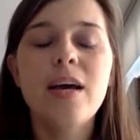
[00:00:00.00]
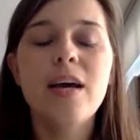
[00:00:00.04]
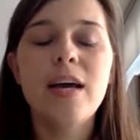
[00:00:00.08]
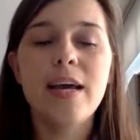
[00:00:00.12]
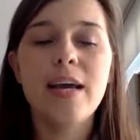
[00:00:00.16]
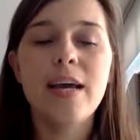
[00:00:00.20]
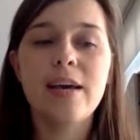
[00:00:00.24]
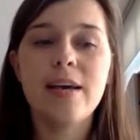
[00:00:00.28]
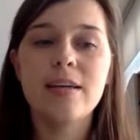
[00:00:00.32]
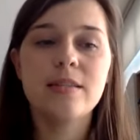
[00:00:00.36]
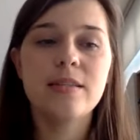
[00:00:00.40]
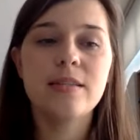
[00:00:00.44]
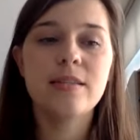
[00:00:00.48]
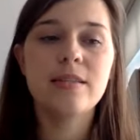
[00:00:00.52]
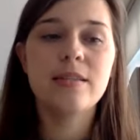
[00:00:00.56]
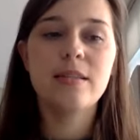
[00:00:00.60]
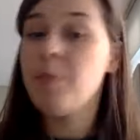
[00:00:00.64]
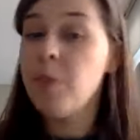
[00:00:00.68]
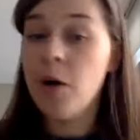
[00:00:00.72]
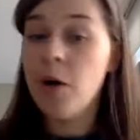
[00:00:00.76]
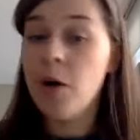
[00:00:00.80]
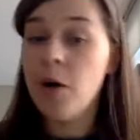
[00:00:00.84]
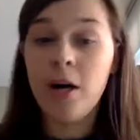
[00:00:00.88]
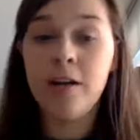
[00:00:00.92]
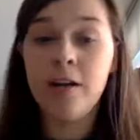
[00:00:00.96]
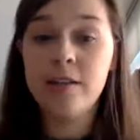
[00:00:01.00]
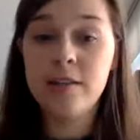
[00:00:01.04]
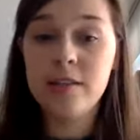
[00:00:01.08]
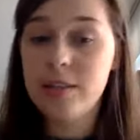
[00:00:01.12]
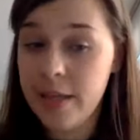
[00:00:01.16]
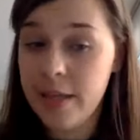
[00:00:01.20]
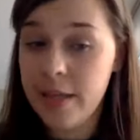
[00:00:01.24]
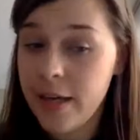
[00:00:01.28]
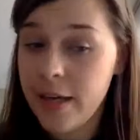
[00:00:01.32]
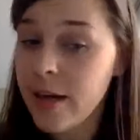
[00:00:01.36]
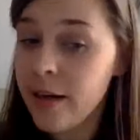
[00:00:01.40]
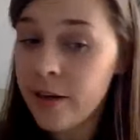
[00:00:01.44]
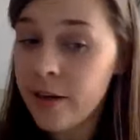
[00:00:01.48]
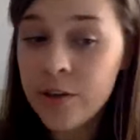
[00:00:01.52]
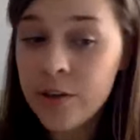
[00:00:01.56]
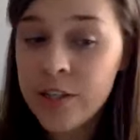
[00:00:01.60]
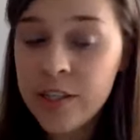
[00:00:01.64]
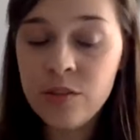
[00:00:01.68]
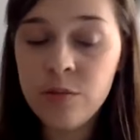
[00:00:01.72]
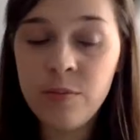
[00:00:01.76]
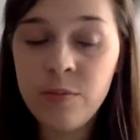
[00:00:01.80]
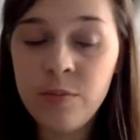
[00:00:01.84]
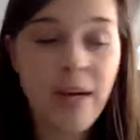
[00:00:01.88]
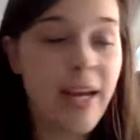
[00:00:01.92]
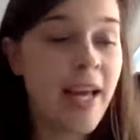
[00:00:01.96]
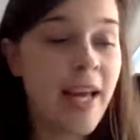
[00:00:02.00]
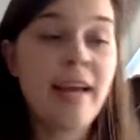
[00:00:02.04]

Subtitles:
is apparently, according to my